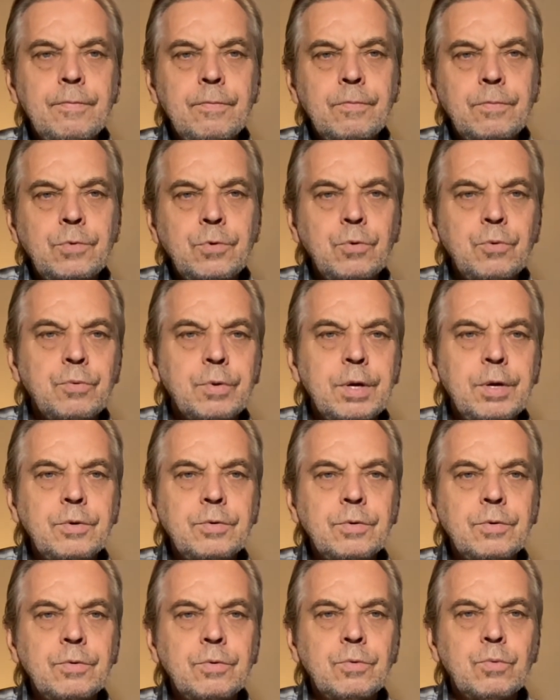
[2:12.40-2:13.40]
Two
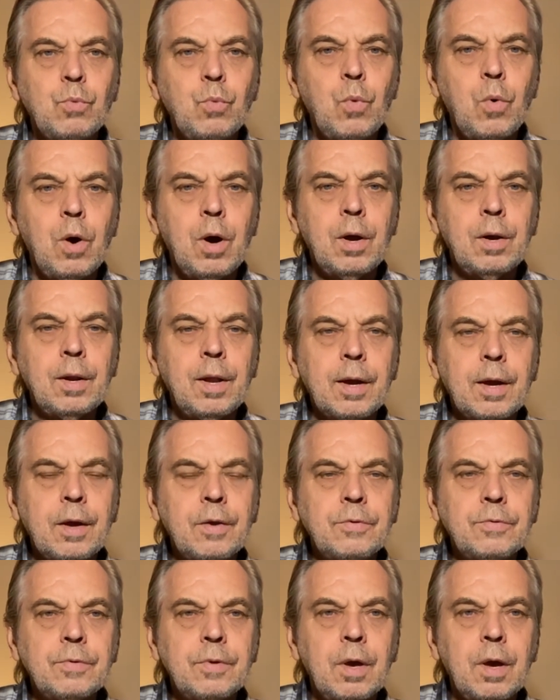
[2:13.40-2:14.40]
reasons. One, like I
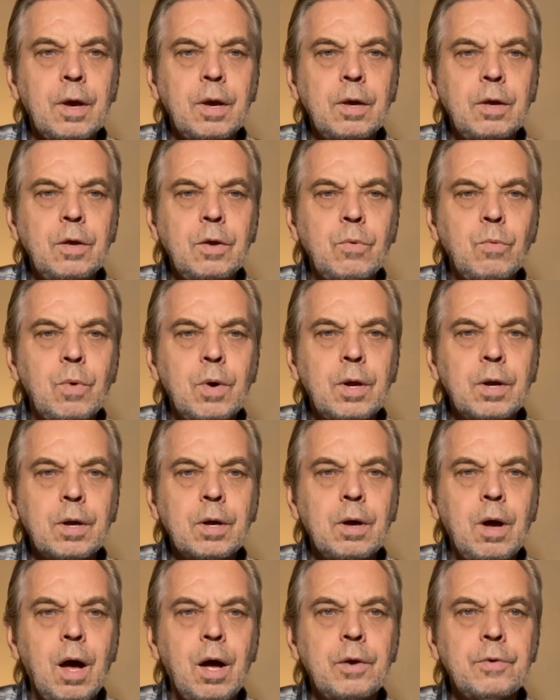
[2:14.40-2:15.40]
say, you want to
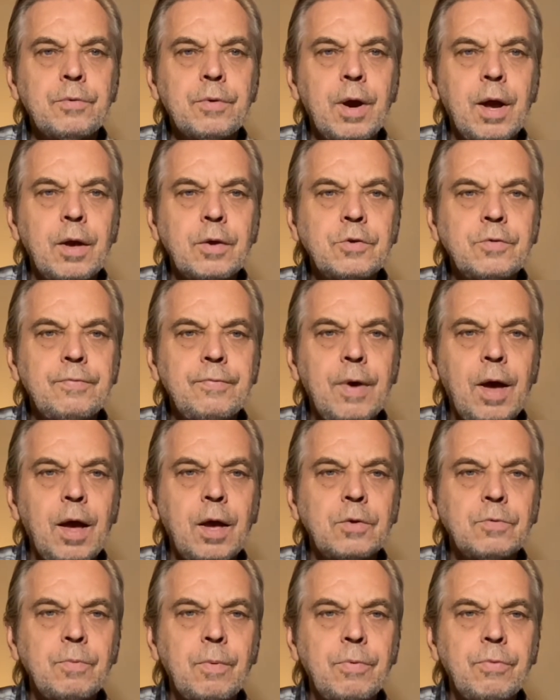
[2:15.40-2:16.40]
contrast
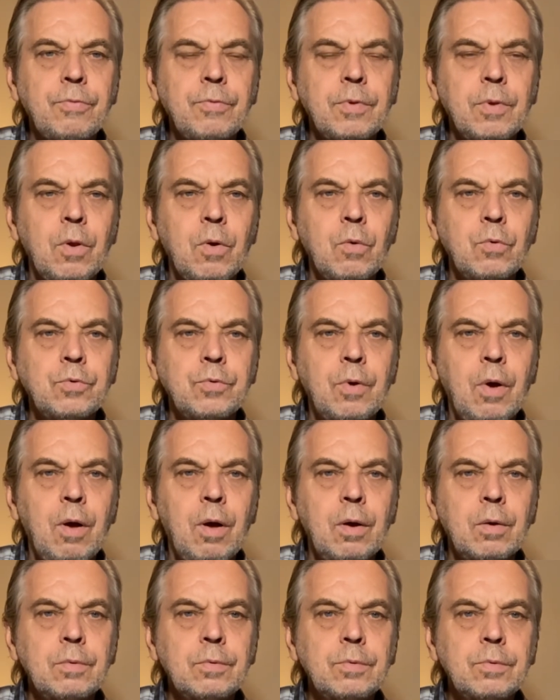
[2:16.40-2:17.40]
fast with slow
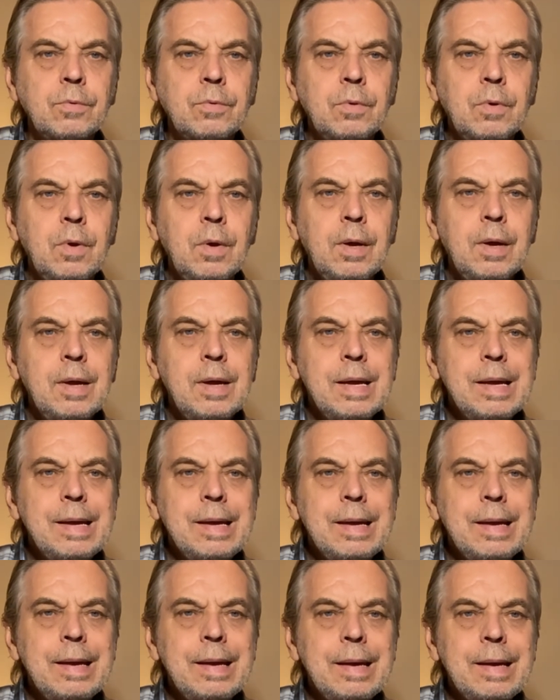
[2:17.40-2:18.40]
songs.
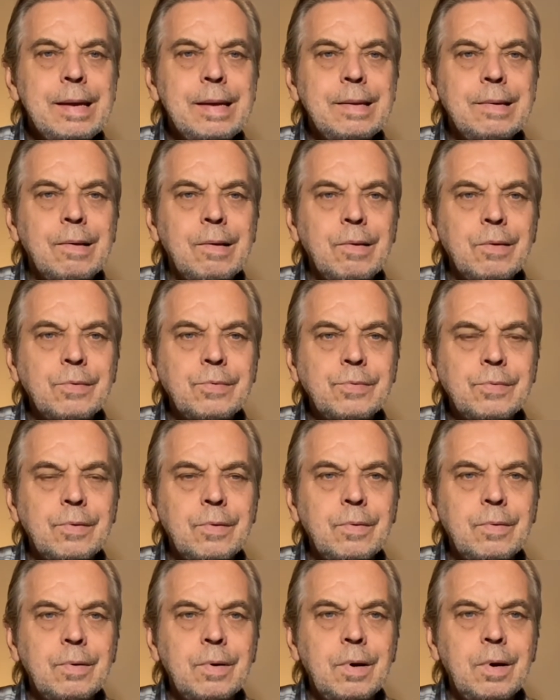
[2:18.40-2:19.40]
And
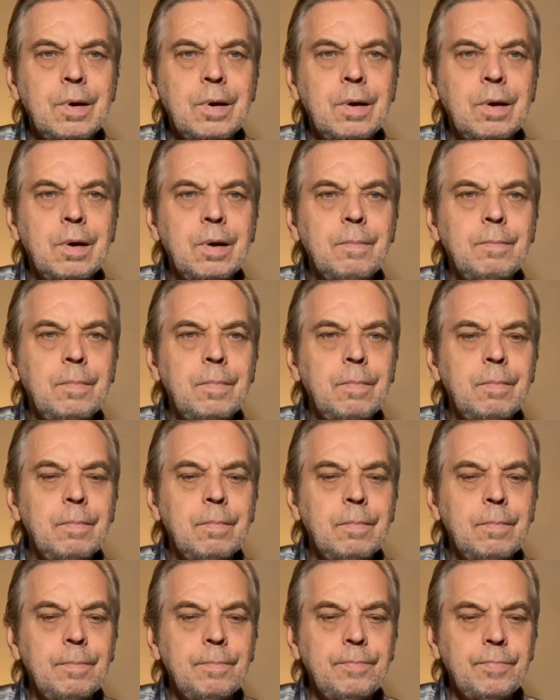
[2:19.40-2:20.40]
also,
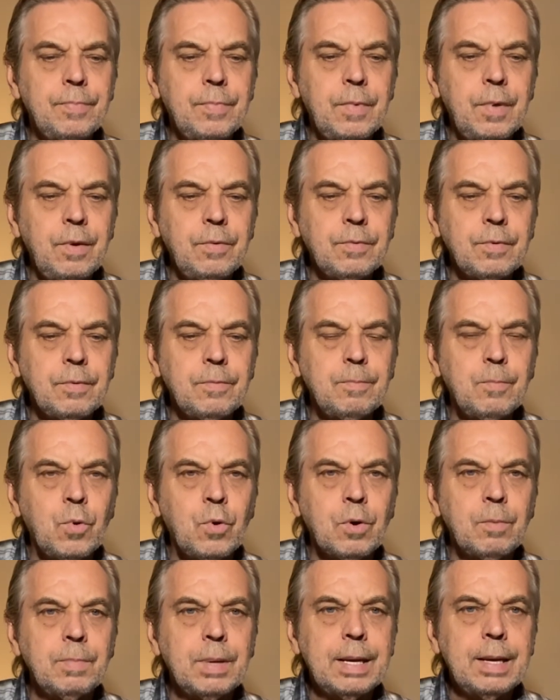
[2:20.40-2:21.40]
these are
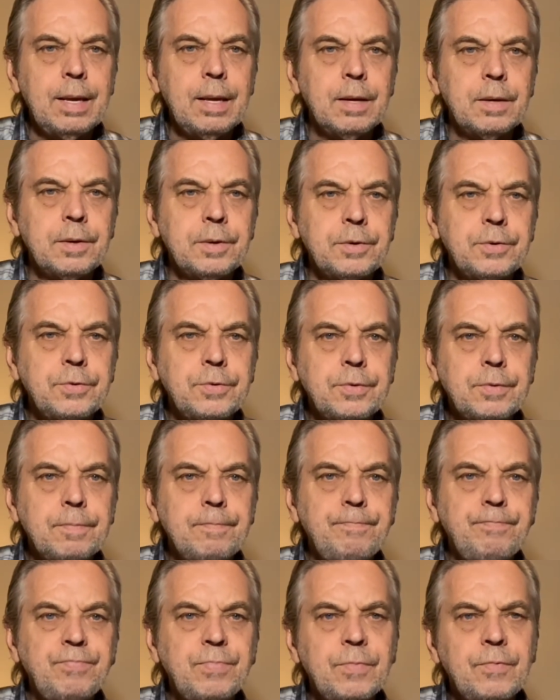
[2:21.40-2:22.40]
more beginners,
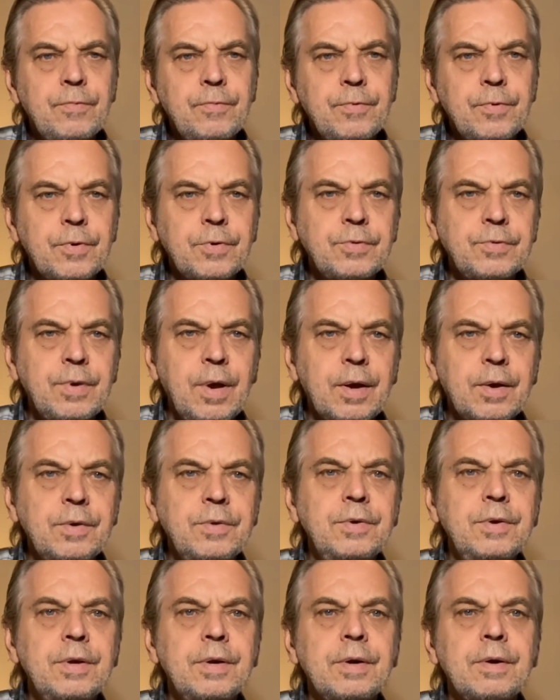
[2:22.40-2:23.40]
first,
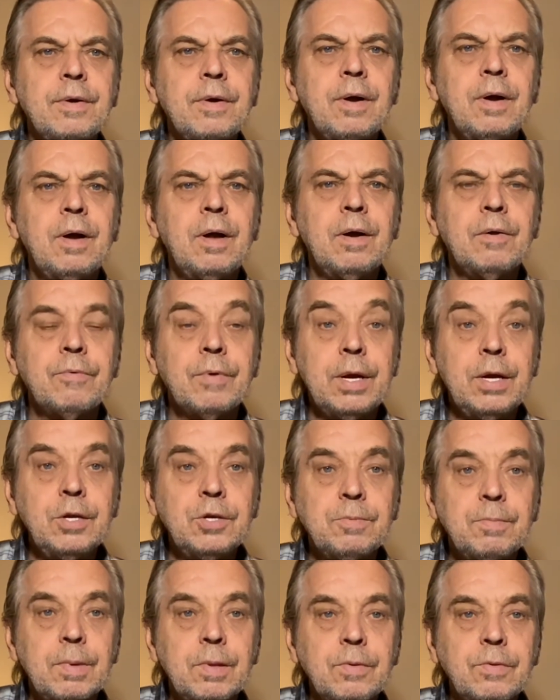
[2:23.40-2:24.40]
second year
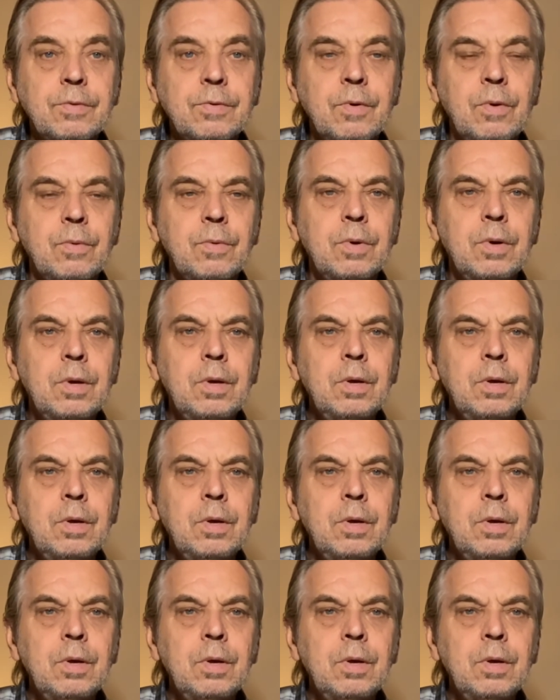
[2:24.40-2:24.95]
arrangements. So